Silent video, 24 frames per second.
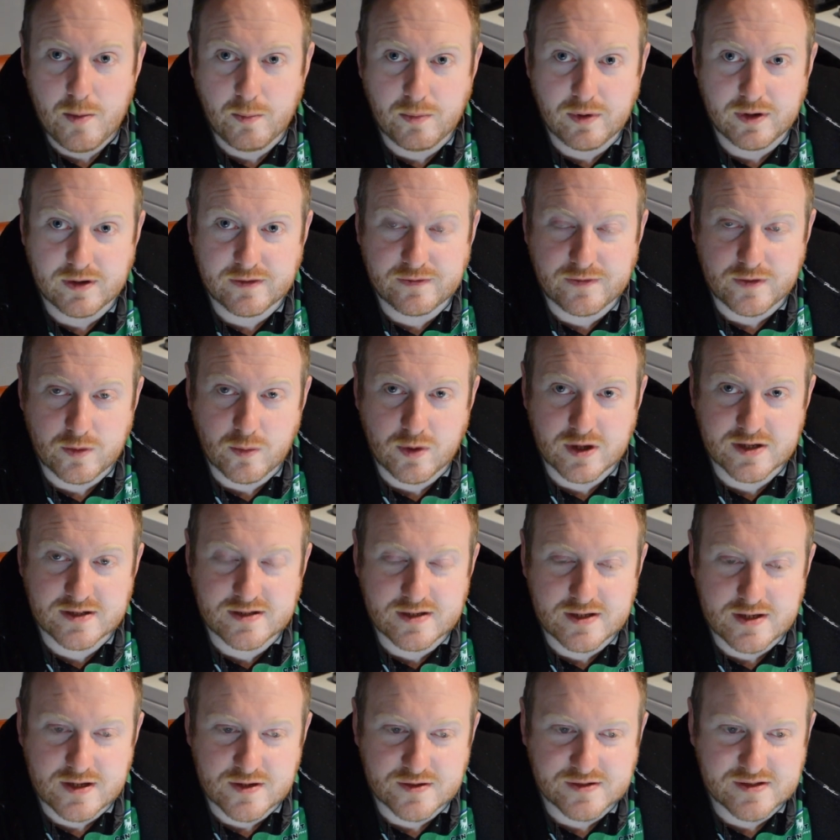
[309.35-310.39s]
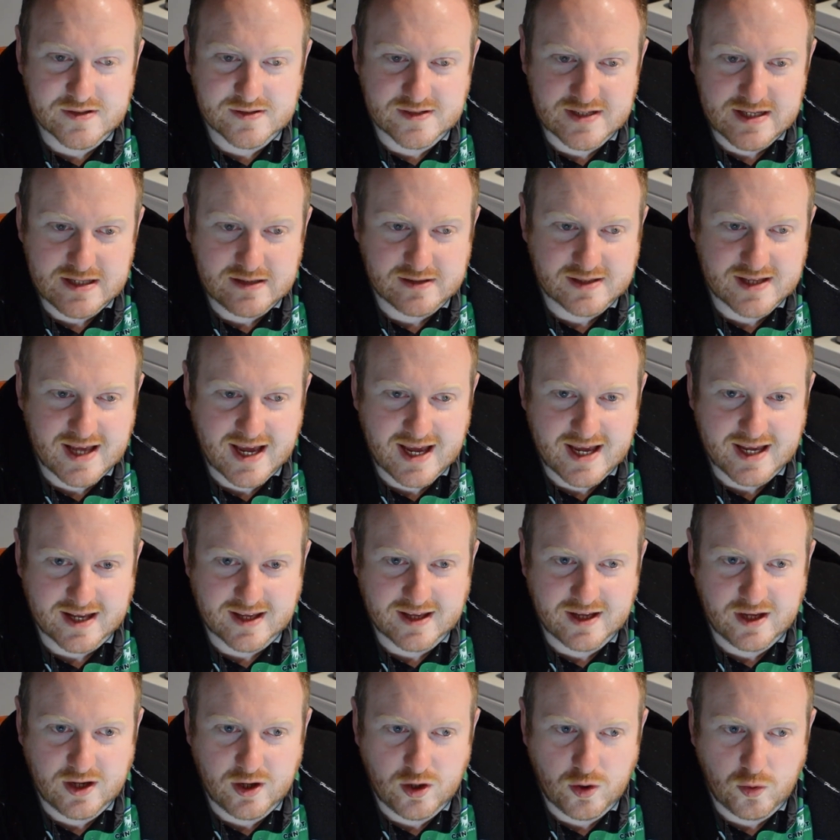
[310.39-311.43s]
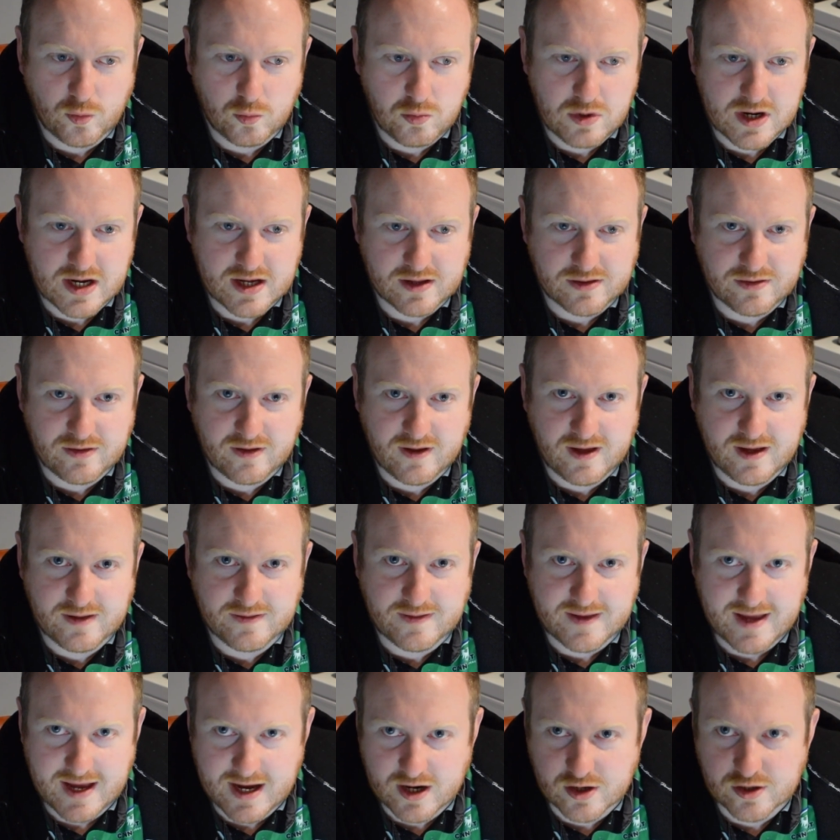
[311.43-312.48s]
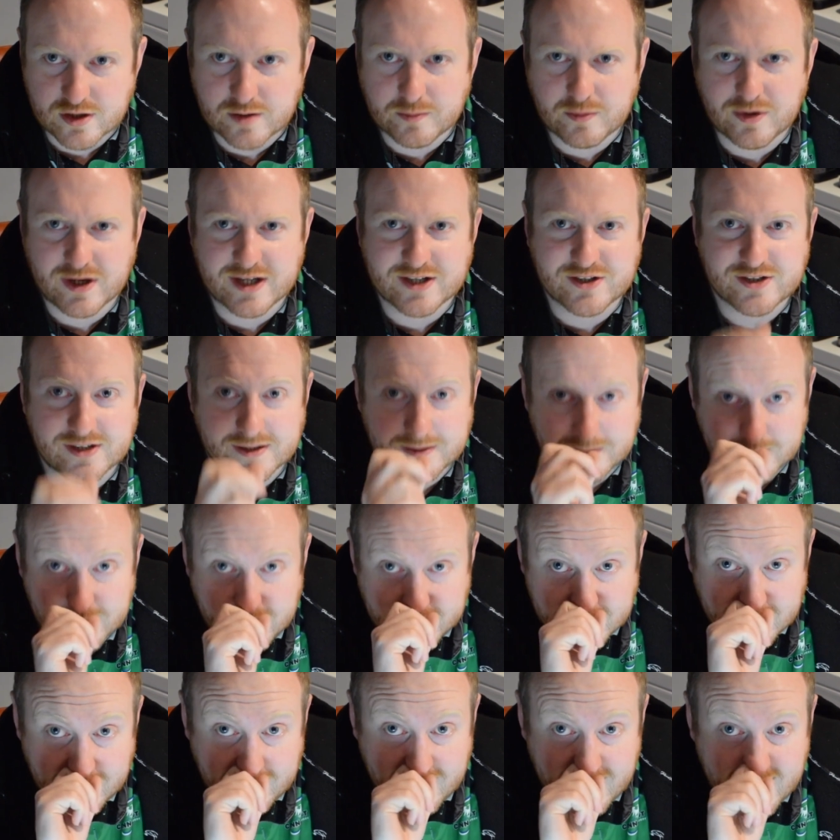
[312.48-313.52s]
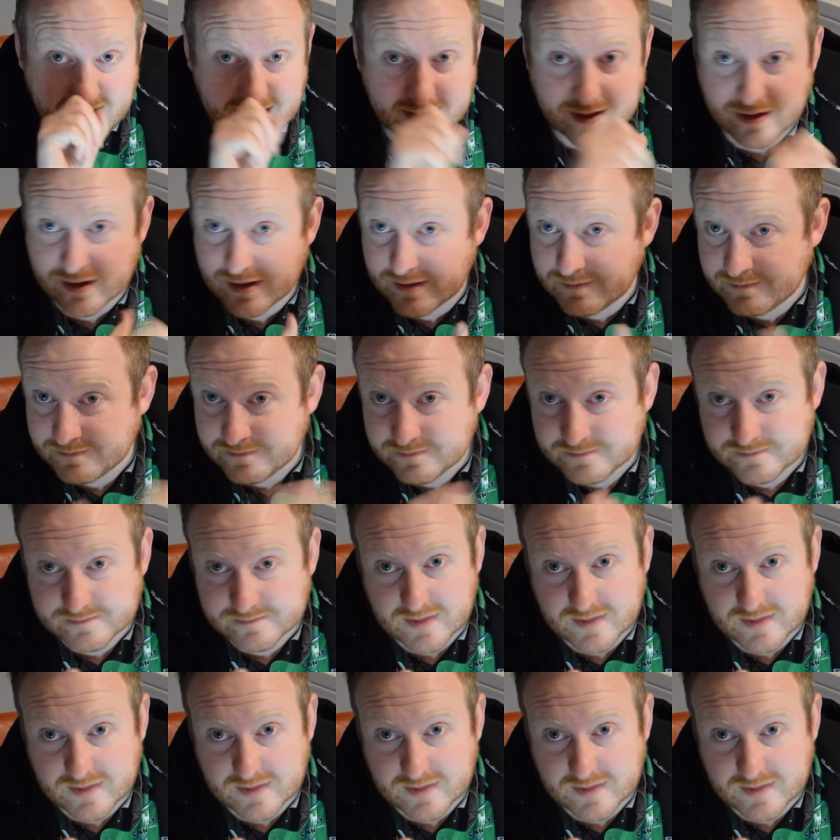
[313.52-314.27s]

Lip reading: But if you wanted to use a steel keg with the air compression, like a lager,